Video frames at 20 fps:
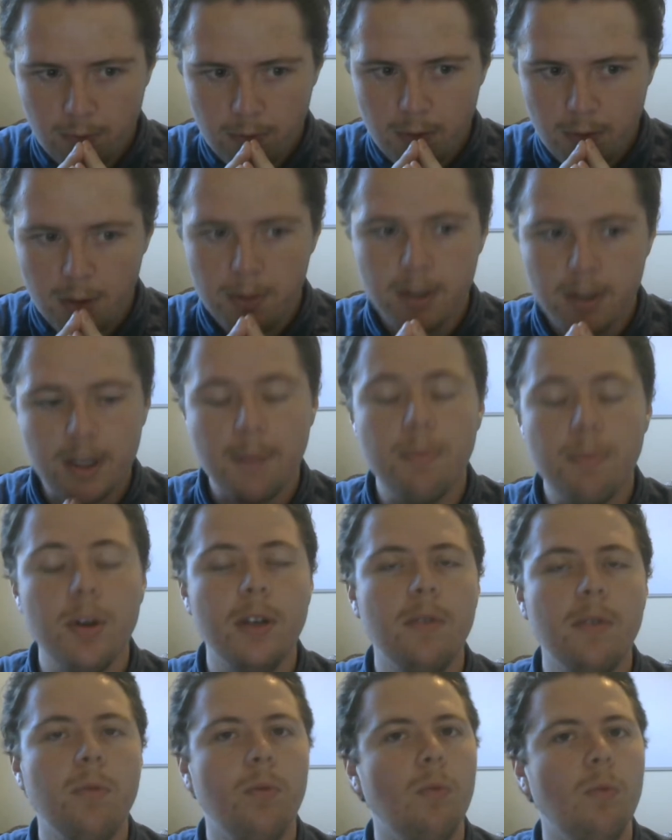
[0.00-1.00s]
because I
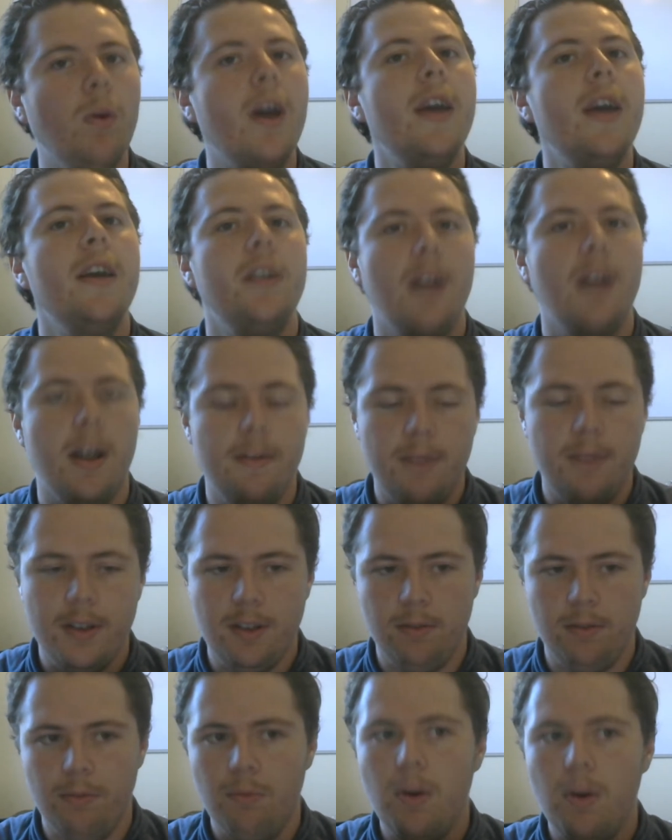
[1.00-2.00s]

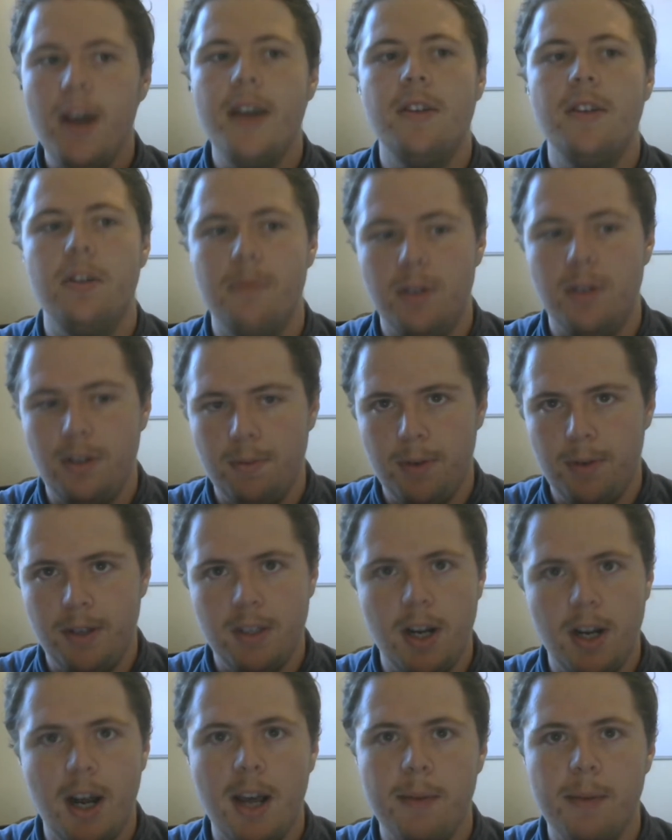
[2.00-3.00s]
invested way too much of my
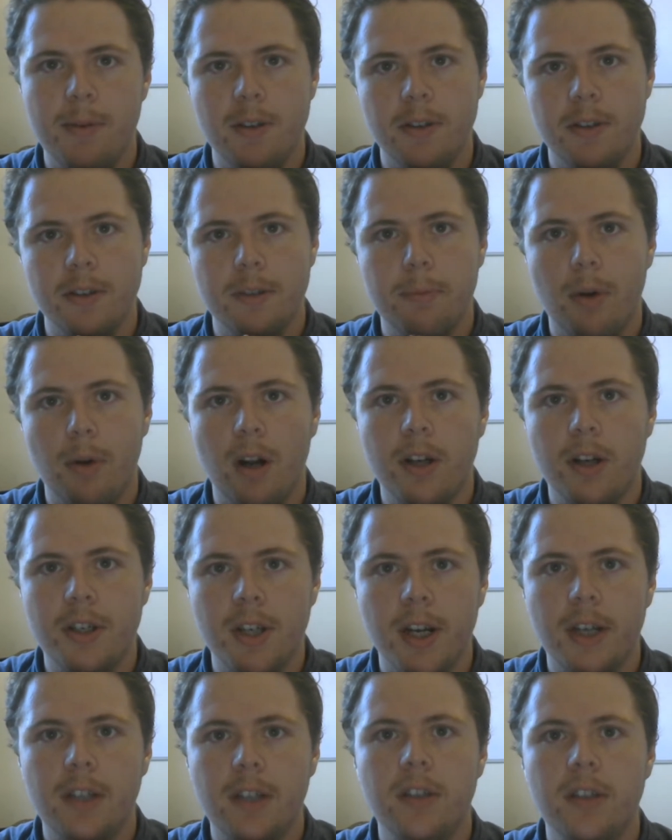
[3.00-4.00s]
time into this
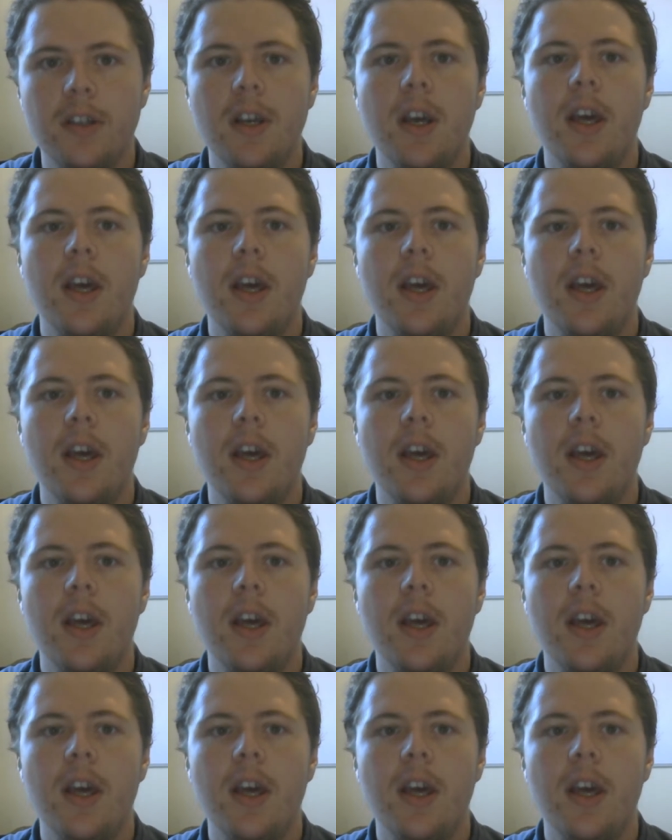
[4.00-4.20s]
project.